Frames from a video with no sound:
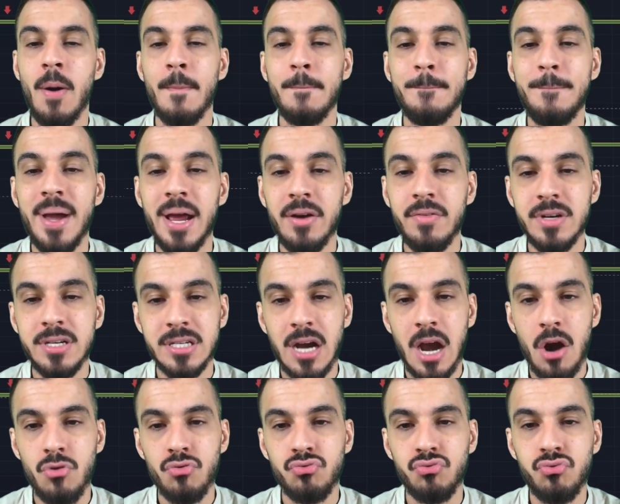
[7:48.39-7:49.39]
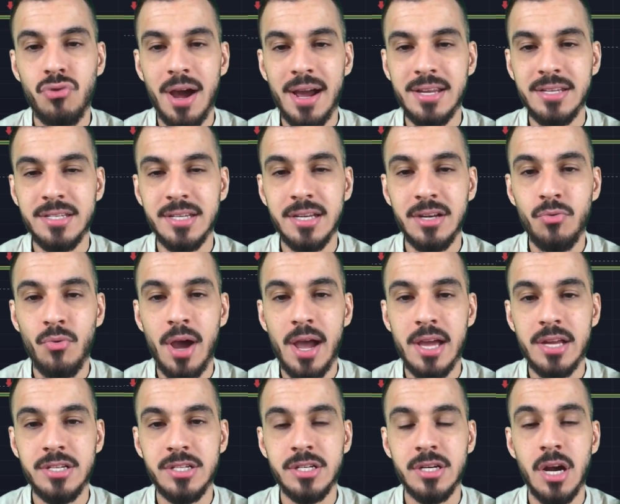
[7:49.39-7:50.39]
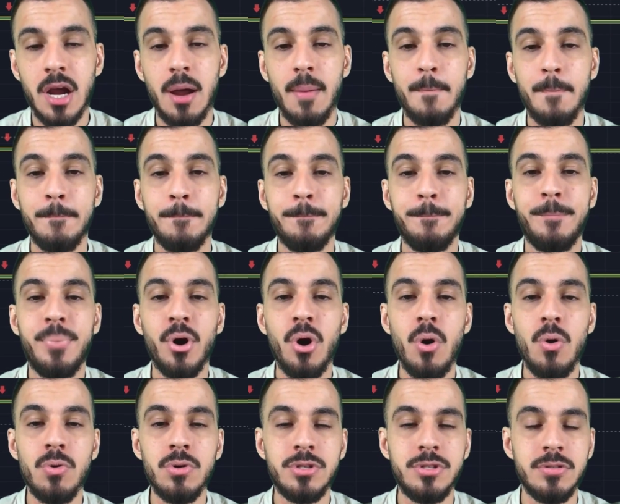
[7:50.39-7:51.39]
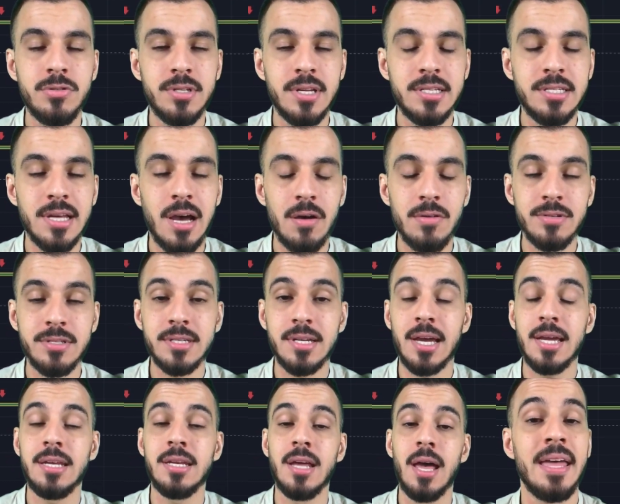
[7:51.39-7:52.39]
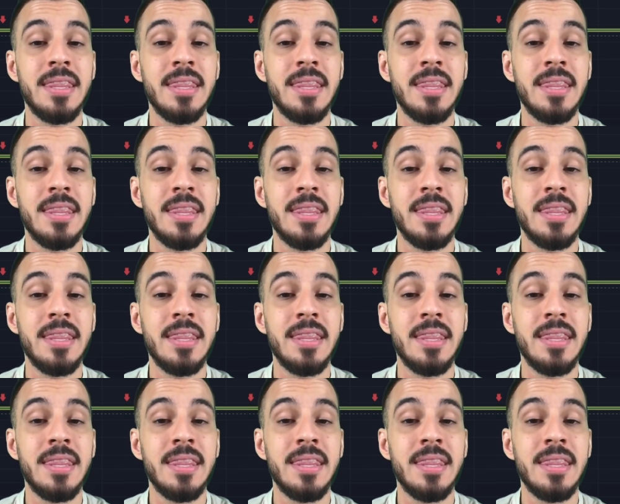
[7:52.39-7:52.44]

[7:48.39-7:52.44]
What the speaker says: Bearish rising wedge broke to the downside,